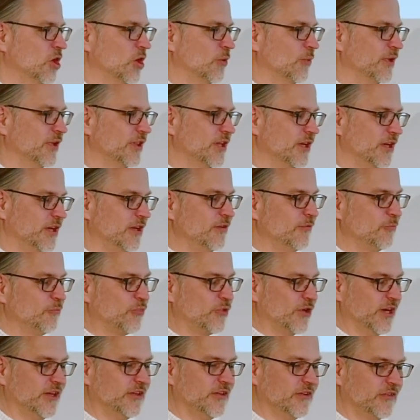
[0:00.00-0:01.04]
Whether in
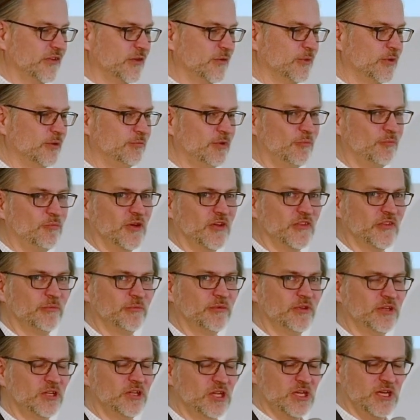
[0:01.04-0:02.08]
practice it will be
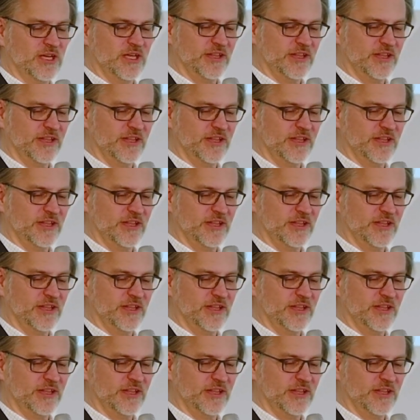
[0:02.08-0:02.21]
possible